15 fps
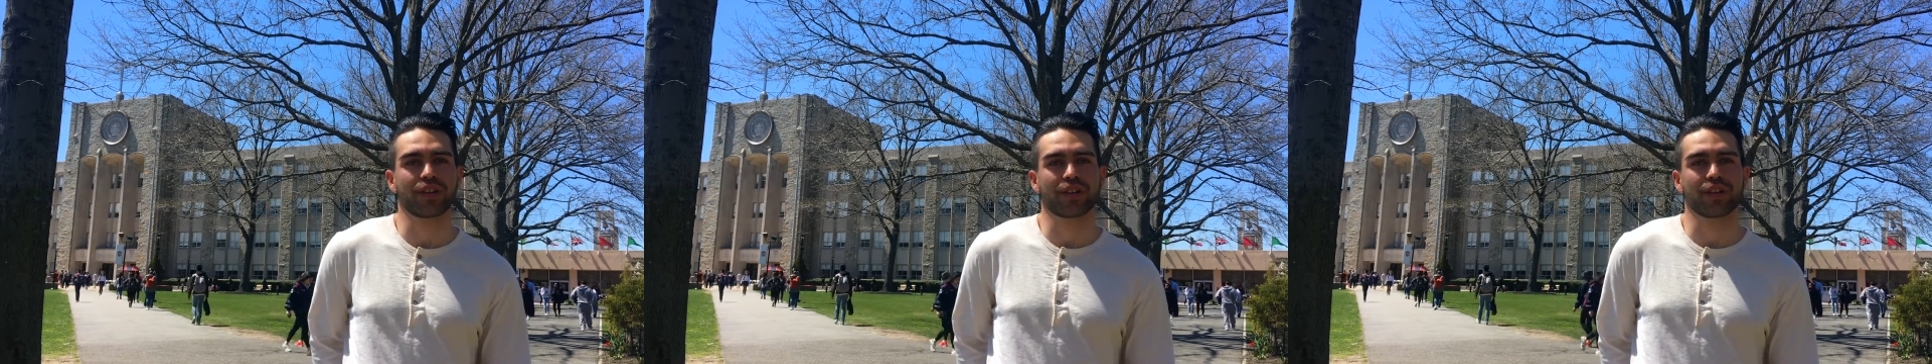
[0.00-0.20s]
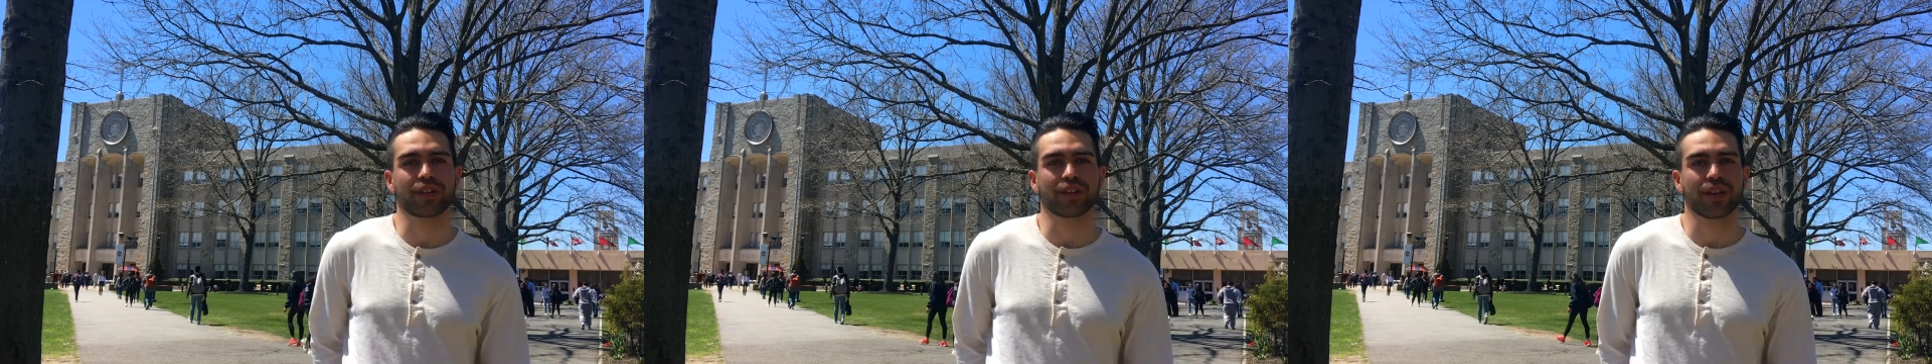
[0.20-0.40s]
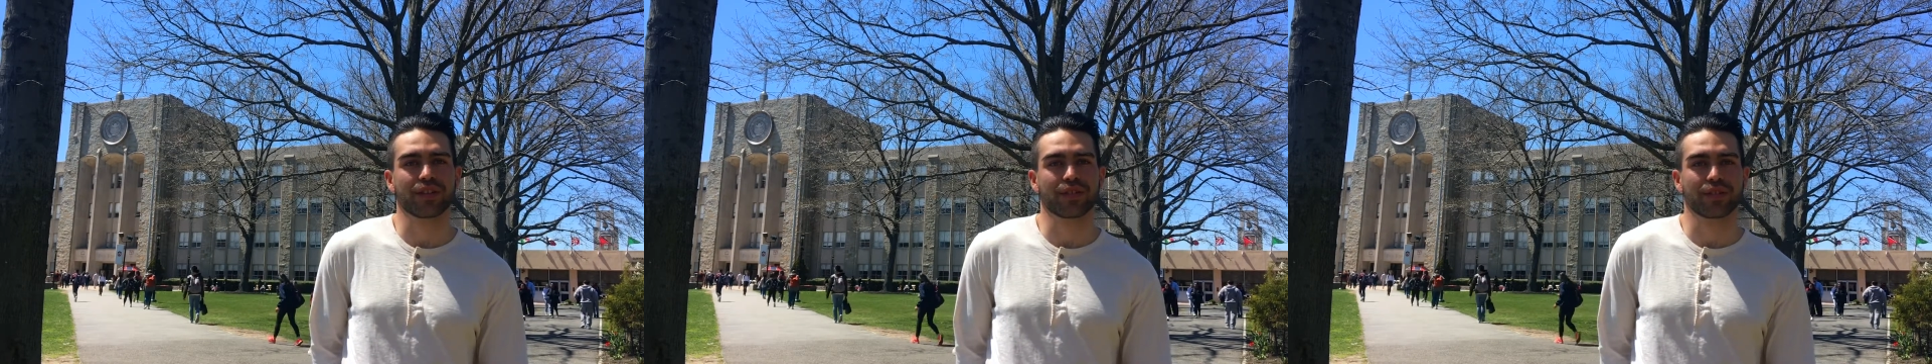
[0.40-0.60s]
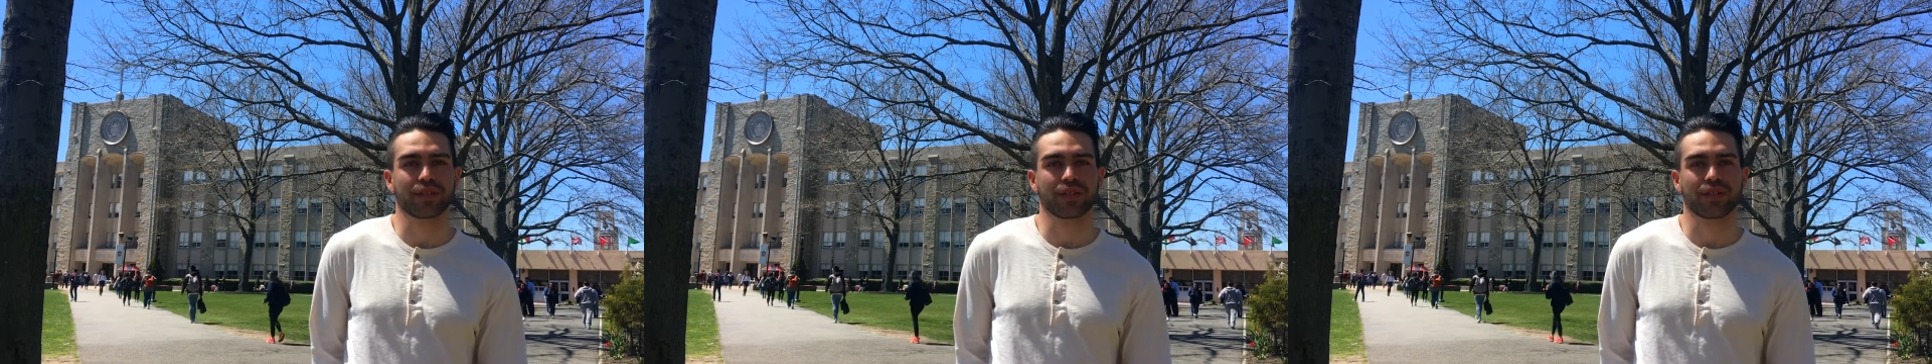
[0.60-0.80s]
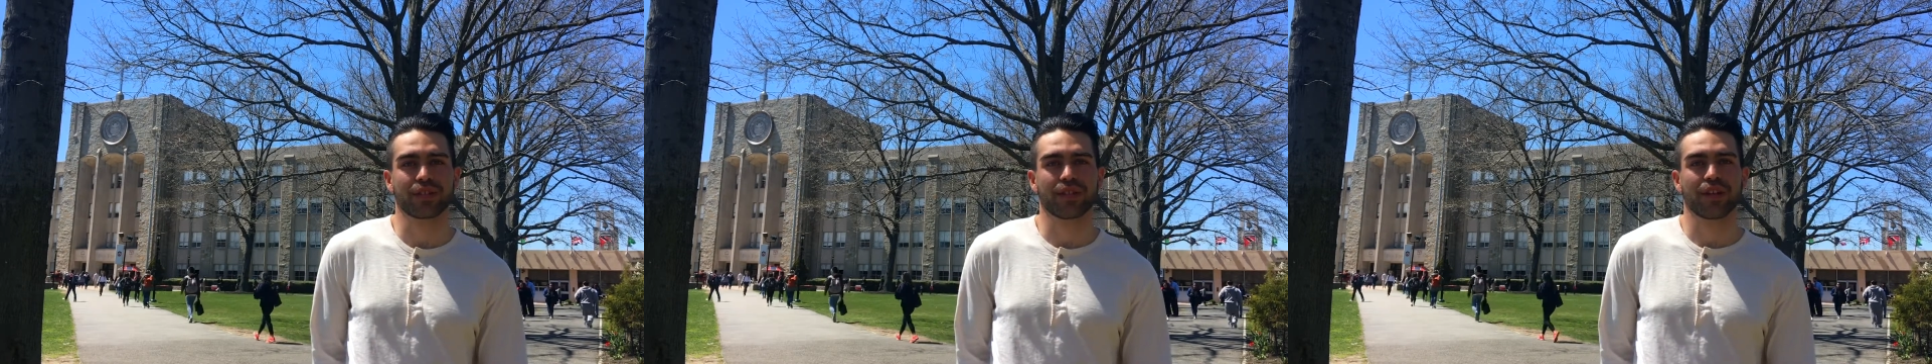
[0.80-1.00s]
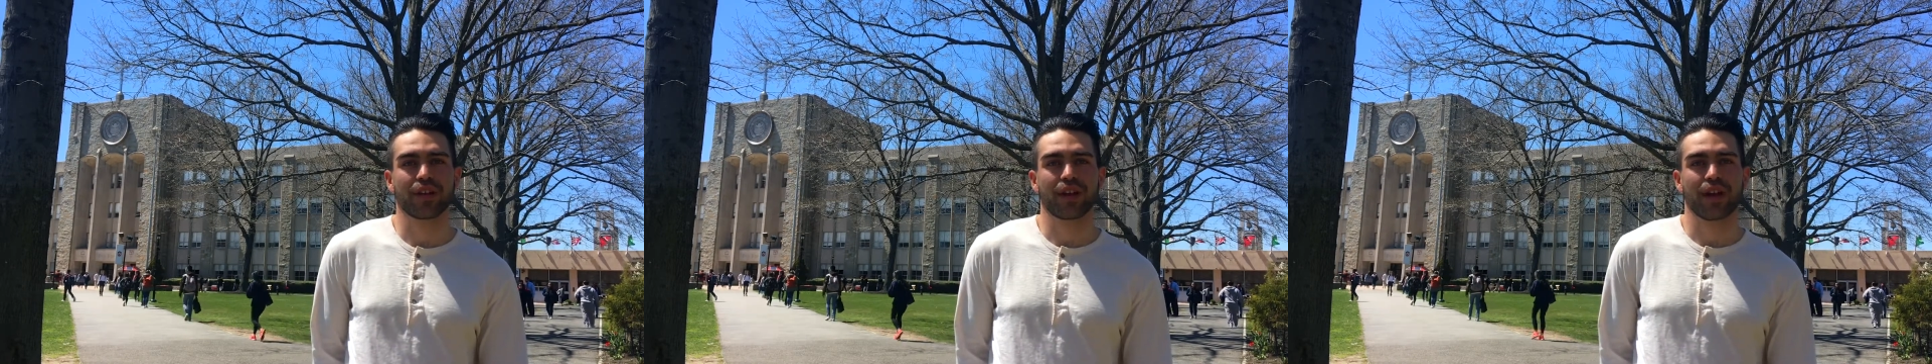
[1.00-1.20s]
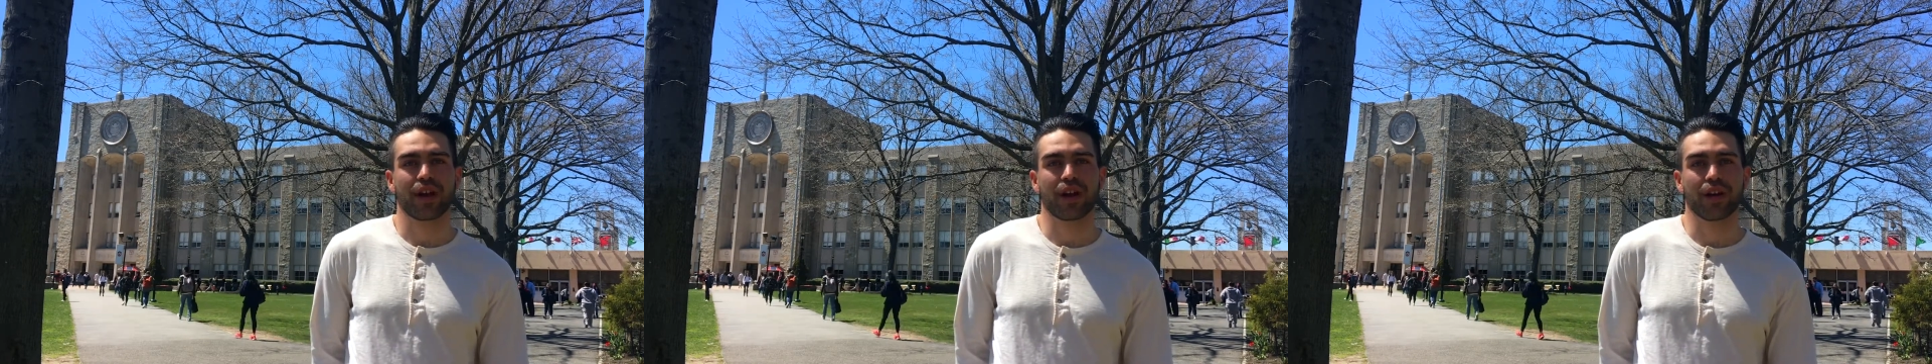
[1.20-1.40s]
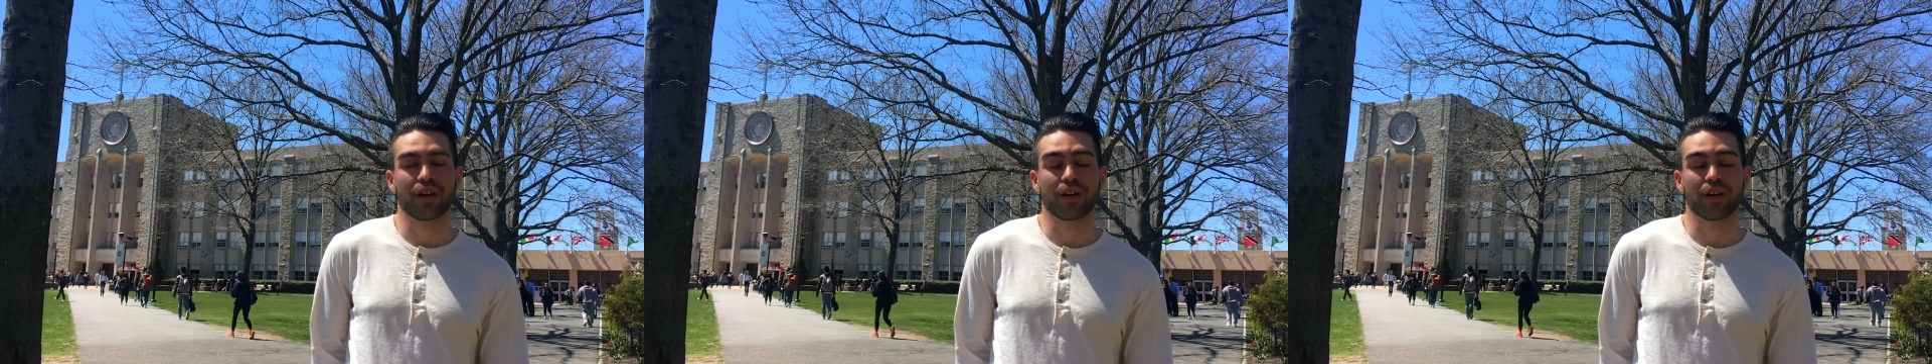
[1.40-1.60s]
I think that's
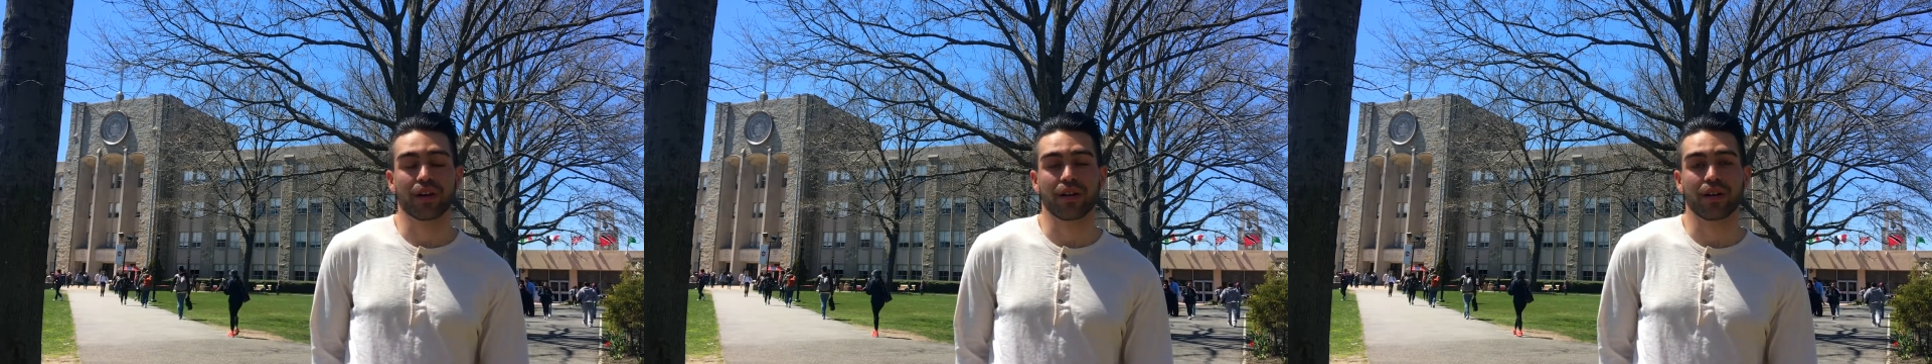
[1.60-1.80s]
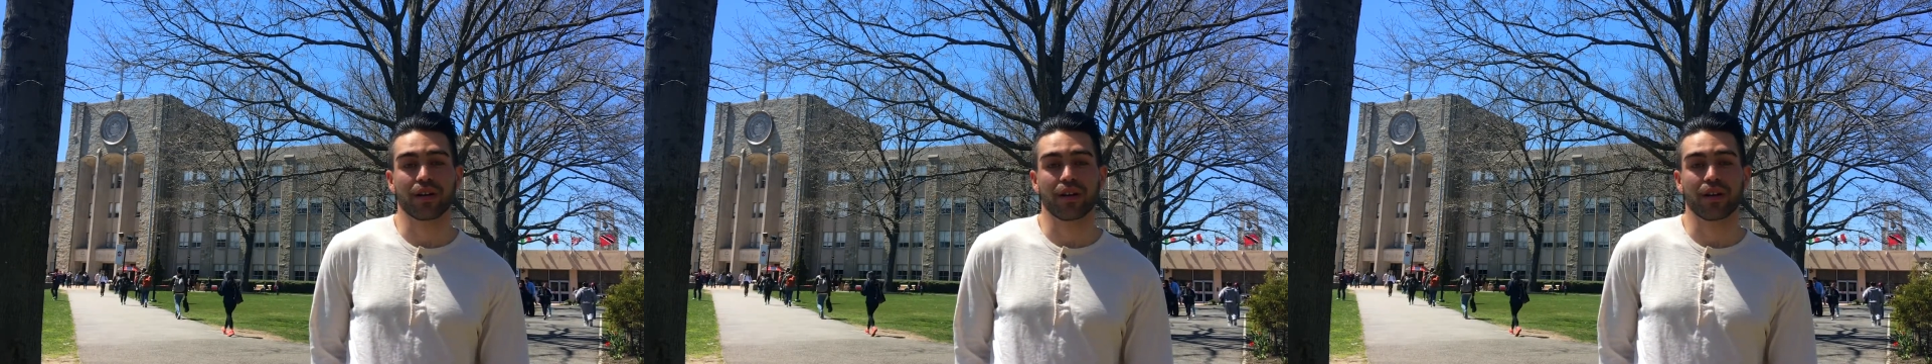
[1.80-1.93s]
uh,